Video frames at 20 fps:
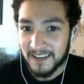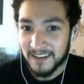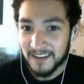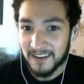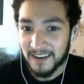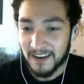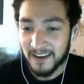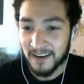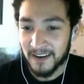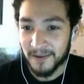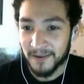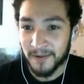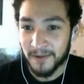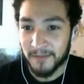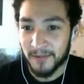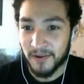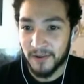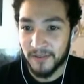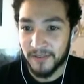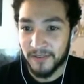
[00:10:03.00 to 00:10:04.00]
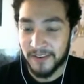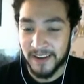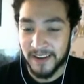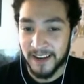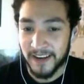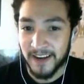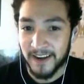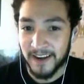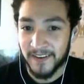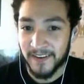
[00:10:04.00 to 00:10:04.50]
Alright, we're moving
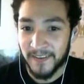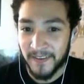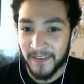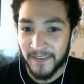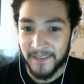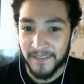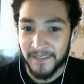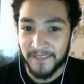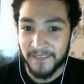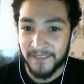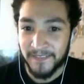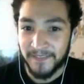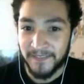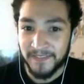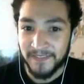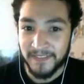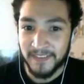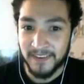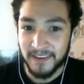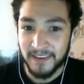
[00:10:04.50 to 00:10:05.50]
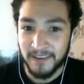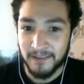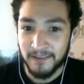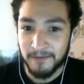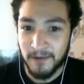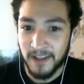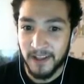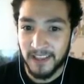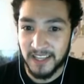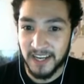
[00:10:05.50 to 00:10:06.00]
now.
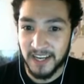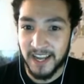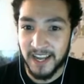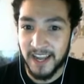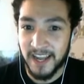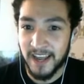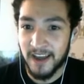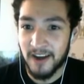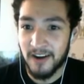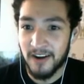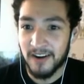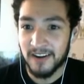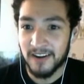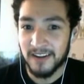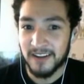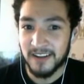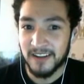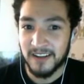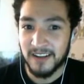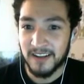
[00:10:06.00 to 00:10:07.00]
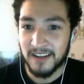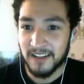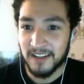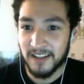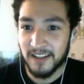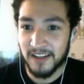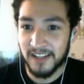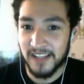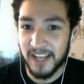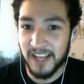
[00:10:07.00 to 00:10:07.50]
What the hell?
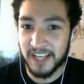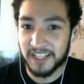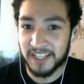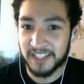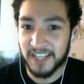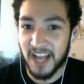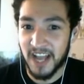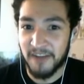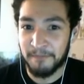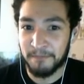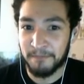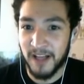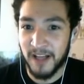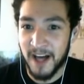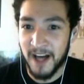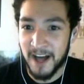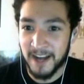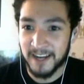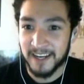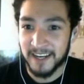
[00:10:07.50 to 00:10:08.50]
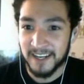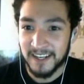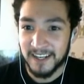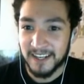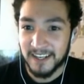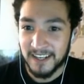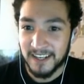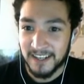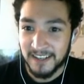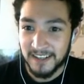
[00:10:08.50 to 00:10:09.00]
Look at this! Self plug!
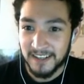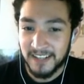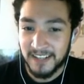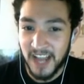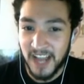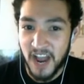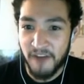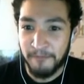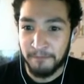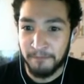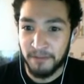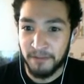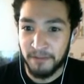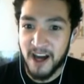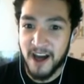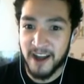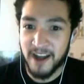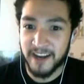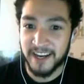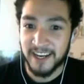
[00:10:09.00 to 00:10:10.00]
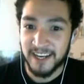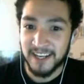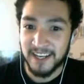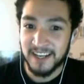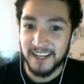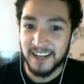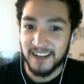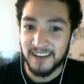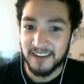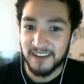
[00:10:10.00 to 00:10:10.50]
Self plug!
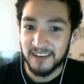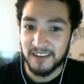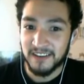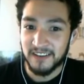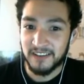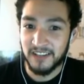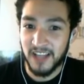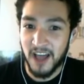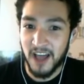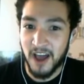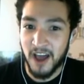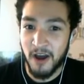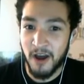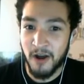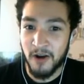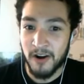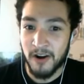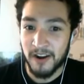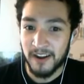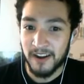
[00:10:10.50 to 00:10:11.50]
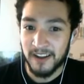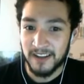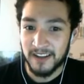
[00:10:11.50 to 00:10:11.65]
Slow!